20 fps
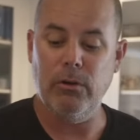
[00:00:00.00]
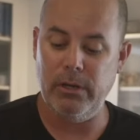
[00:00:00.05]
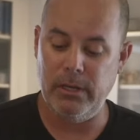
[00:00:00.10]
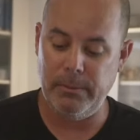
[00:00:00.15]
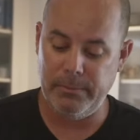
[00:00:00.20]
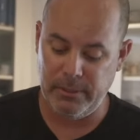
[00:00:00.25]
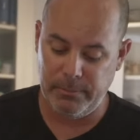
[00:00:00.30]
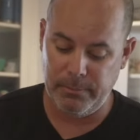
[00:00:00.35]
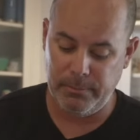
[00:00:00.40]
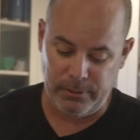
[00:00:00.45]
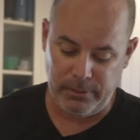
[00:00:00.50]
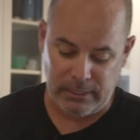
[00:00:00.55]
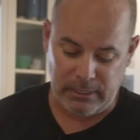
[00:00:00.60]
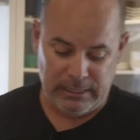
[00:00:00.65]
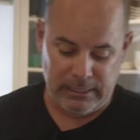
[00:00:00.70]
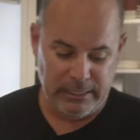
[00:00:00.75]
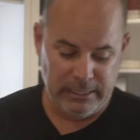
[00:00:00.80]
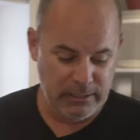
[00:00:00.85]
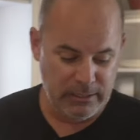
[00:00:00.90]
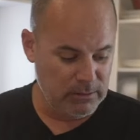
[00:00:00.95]
I'm gonna put a
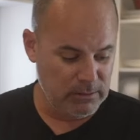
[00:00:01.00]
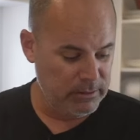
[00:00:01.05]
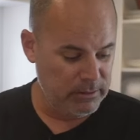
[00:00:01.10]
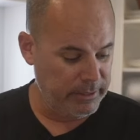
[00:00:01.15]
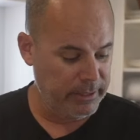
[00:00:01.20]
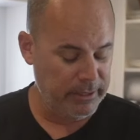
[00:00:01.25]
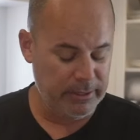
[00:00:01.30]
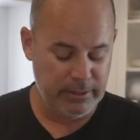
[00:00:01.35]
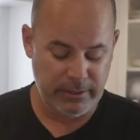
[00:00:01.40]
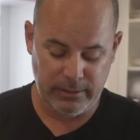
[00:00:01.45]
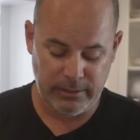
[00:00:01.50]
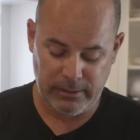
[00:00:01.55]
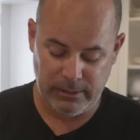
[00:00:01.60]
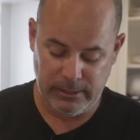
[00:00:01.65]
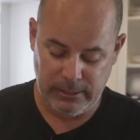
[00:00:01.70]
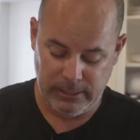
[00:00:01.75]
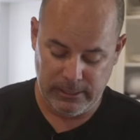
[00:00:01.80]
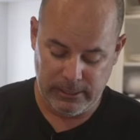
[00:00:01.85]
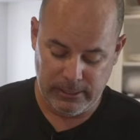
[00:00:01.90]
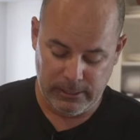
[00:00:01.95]
little layer
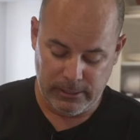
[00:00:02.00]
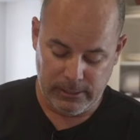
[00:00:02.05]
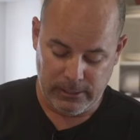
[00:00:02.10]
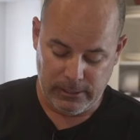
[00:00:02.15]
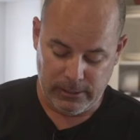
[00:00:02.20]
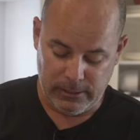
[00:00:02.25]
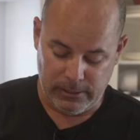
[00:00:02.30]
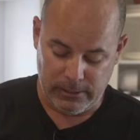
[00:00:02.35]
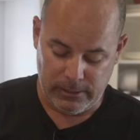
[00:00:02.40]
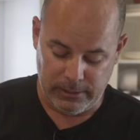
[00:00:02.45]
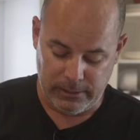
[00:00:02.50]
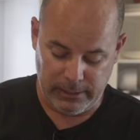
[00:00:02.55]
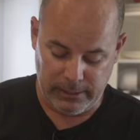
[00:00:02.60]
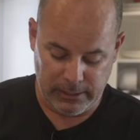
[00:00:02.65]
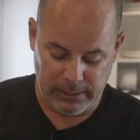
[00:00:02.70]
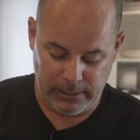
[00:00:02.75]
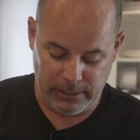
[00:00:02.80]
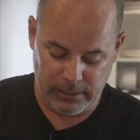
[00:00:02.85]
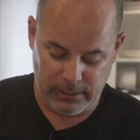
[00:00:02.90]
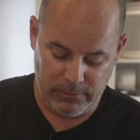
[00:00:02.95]
on
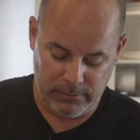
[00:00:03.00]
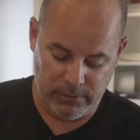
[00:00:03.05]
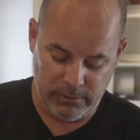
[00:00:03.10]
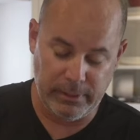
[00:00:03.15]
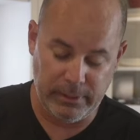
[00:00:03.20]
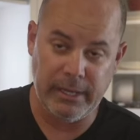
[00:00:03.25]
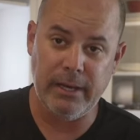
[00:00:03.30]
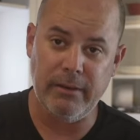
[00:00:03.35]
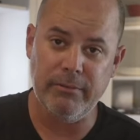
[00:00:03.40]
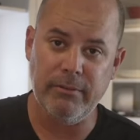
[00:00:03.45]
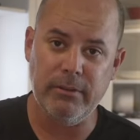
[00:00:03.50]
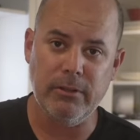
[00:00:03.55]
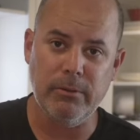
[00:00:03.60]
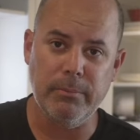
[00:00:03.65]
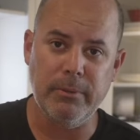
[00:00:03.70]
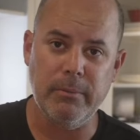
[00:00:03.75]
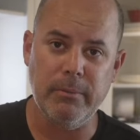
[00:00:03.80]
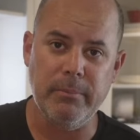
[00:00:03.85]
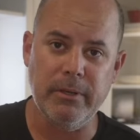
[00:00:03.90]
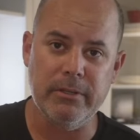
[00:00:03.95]
that, even though we have a little
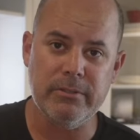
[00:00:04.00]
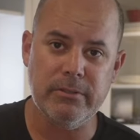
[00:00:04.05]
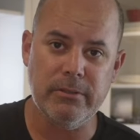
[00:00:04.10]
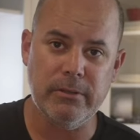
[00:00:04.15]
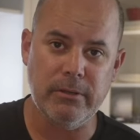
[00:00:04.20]
bit of mustard